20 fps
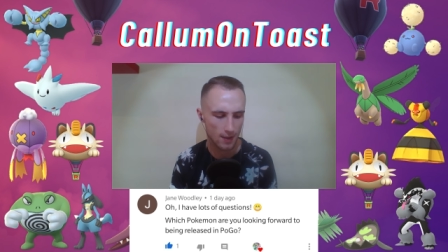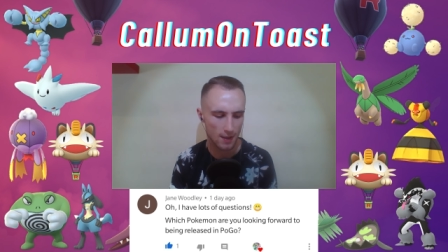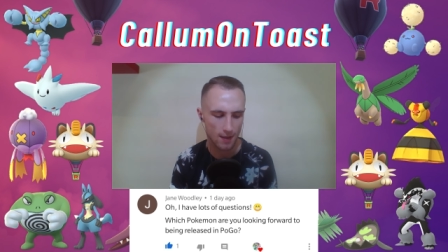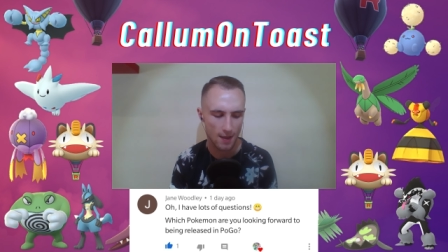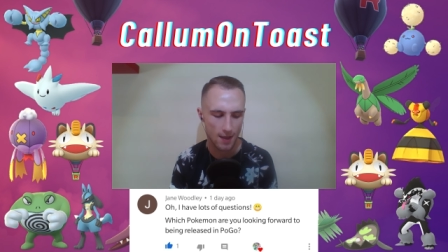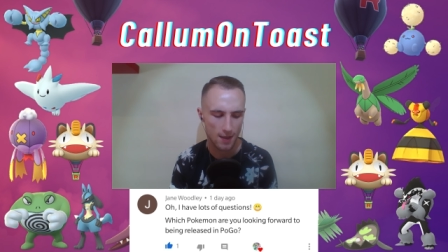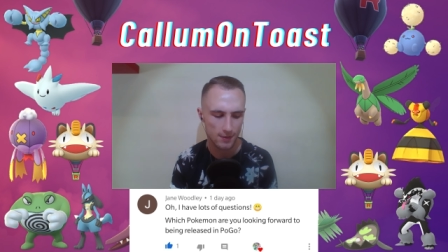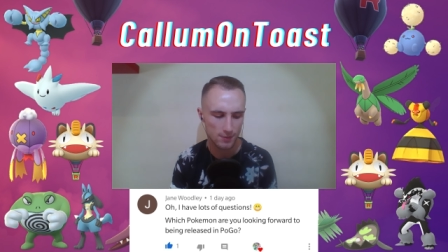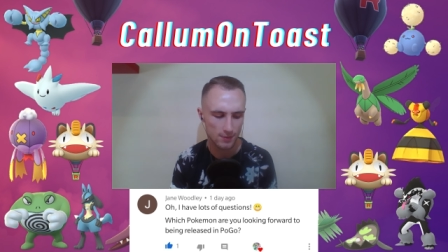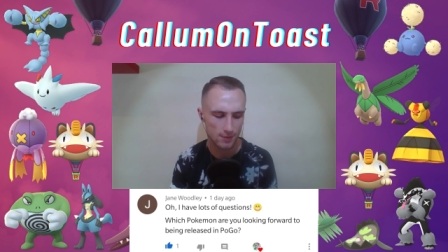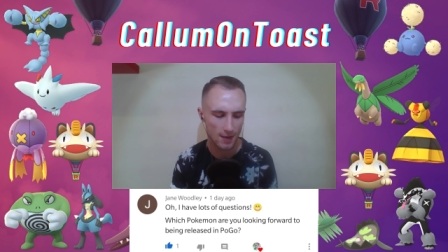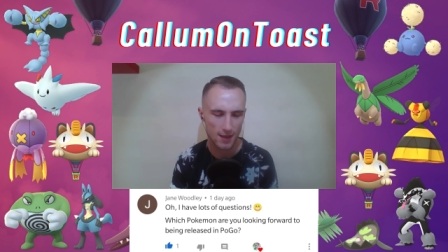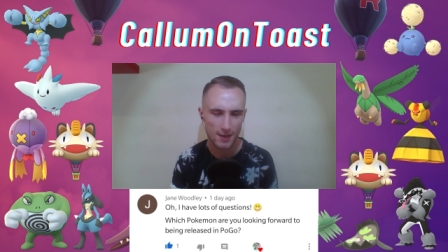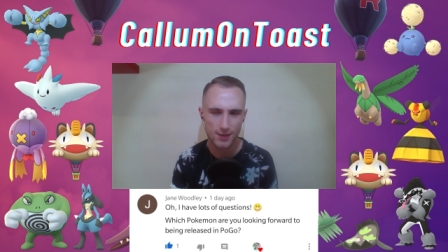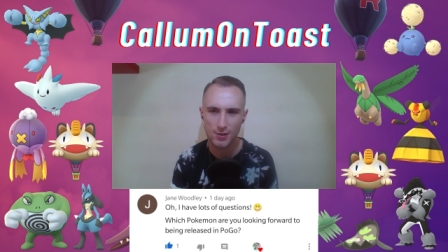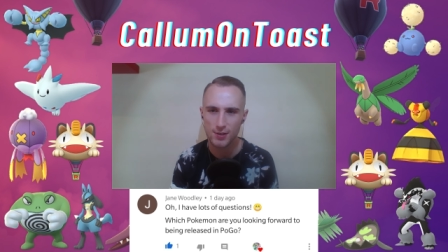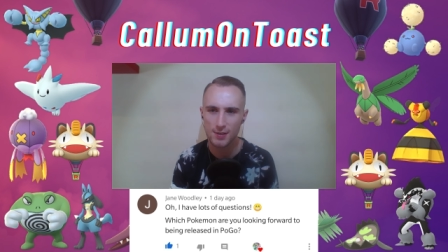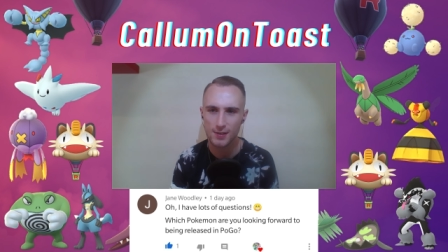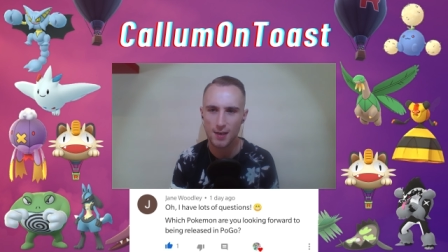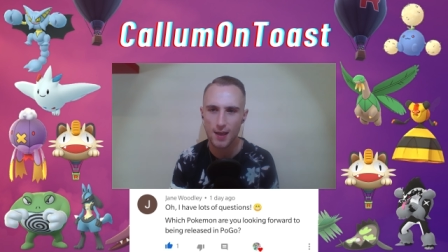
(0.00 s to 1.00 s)

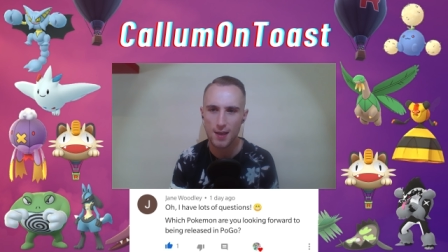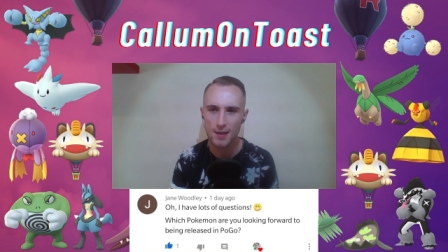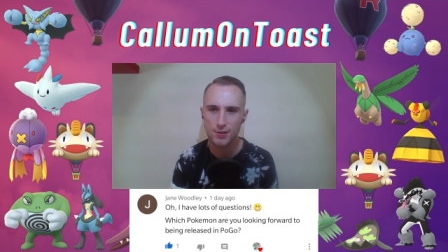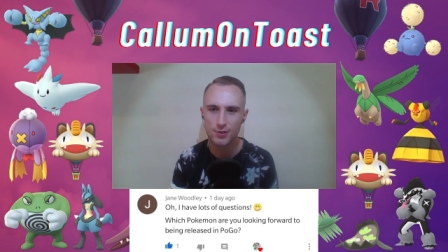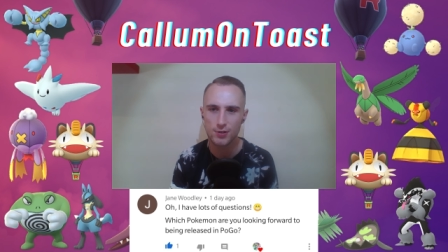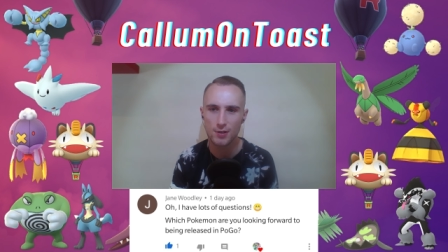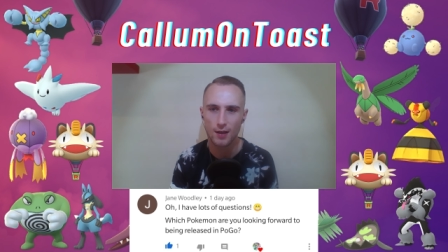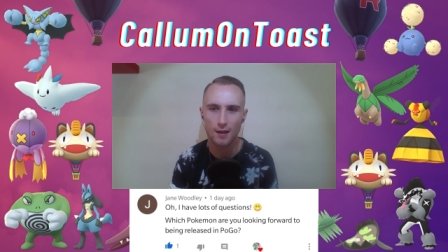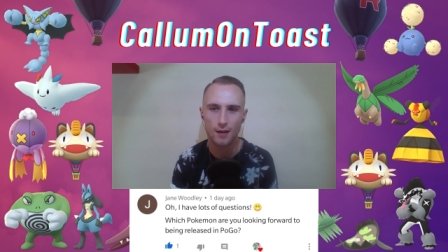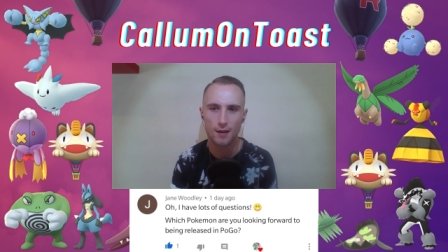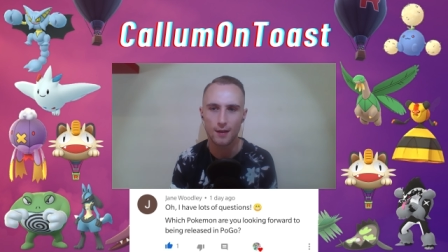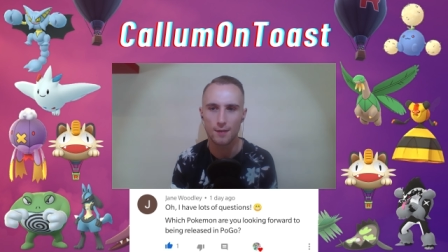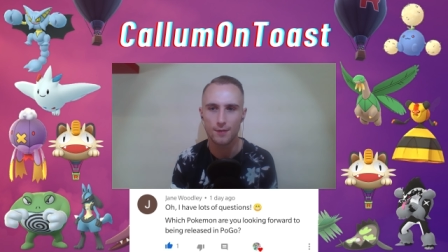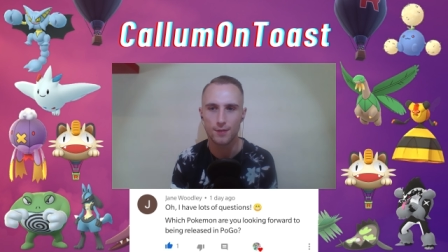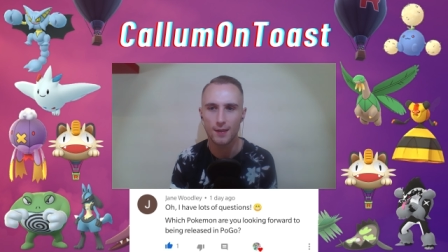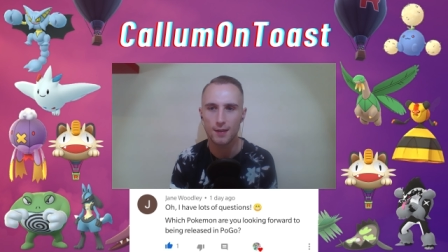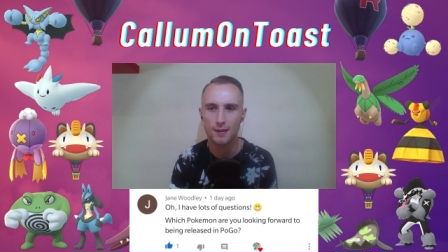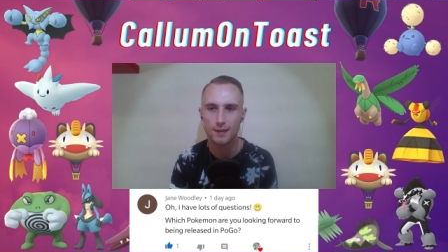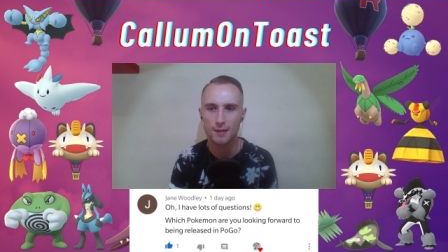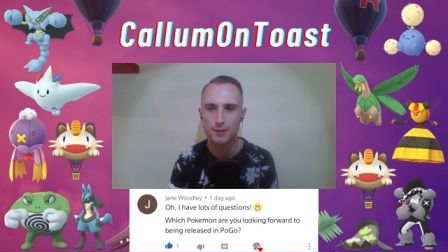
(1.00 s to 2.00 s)
Aegislash, I
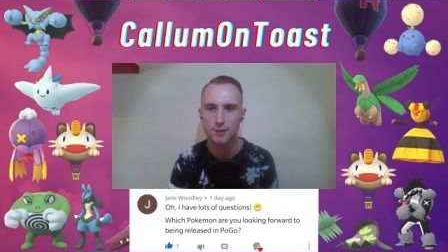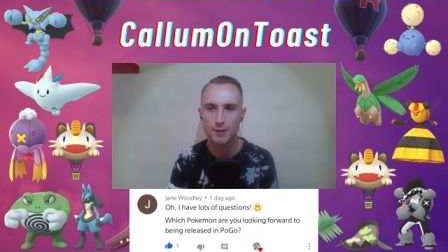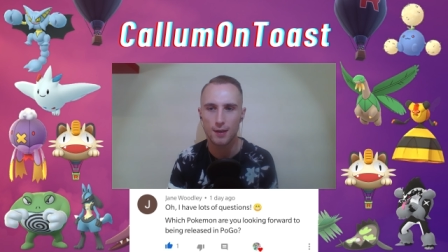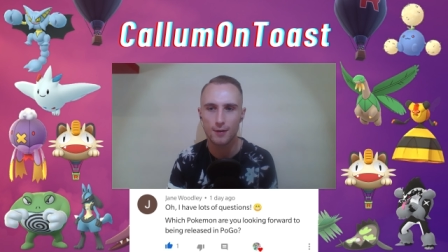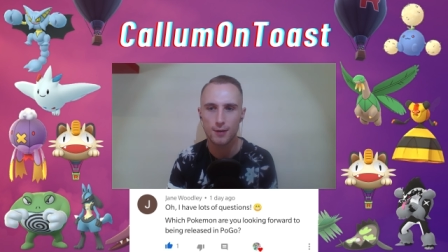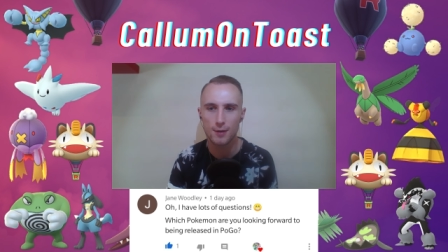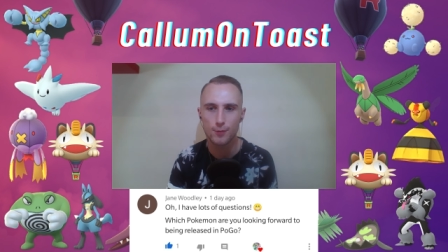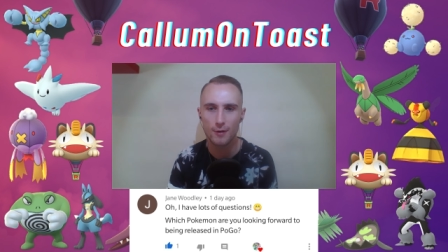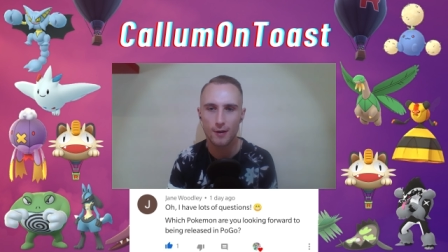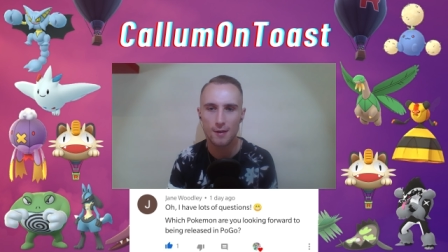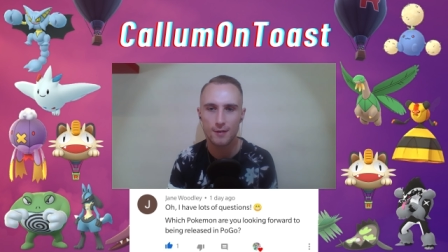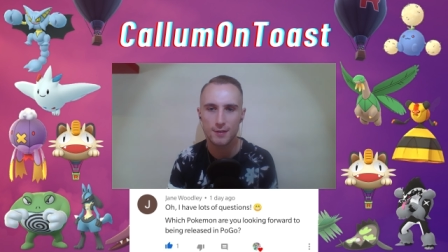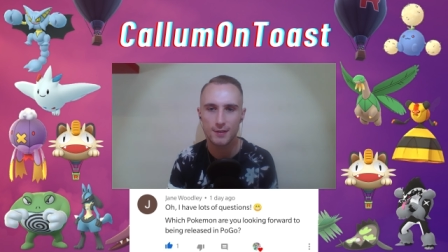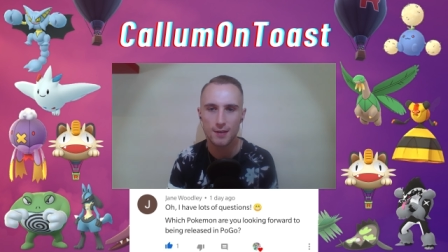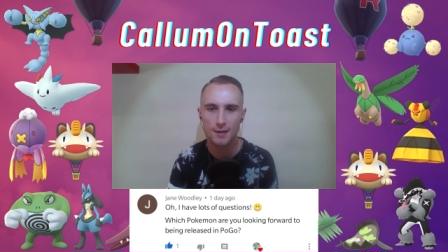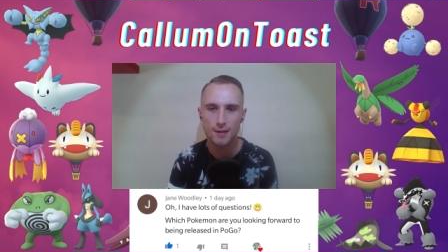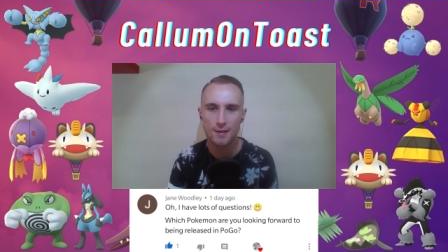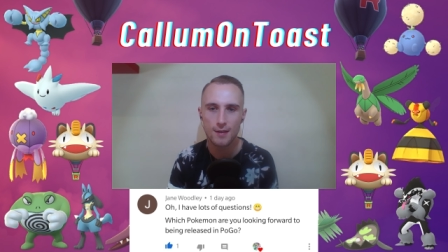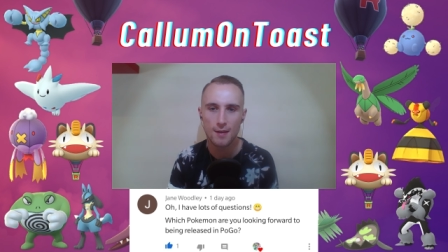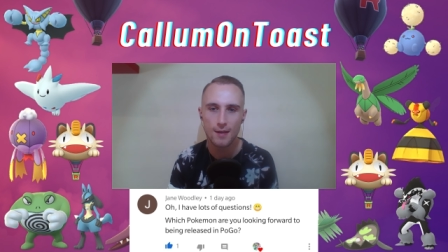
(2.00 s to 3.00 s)
think that's how you pronounce it,